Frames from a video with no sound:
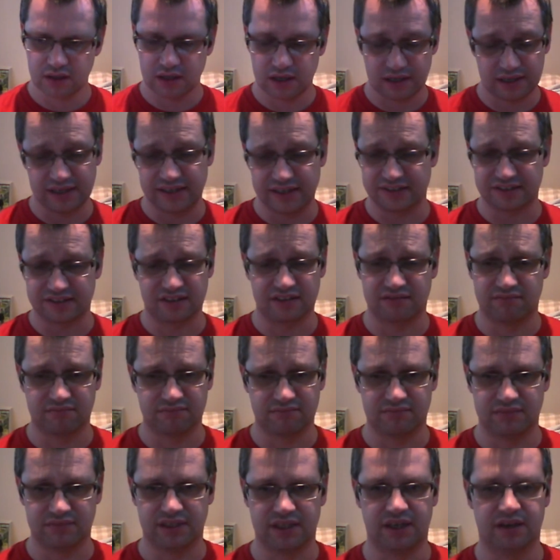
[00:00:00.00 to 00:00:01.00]
unless I,
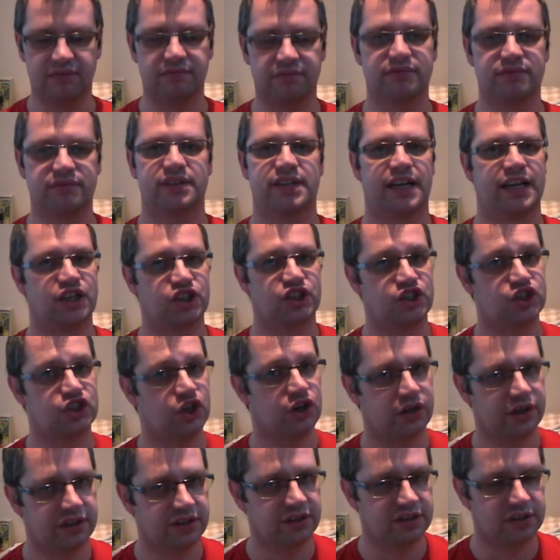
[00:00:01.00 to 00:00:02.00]
take a
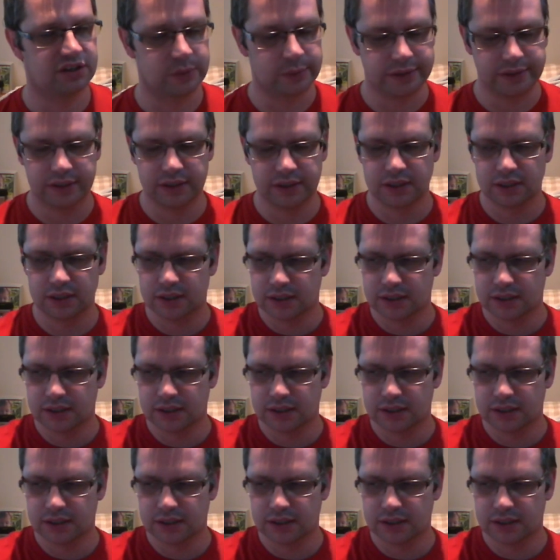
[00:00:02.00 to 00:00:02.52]
shine into it.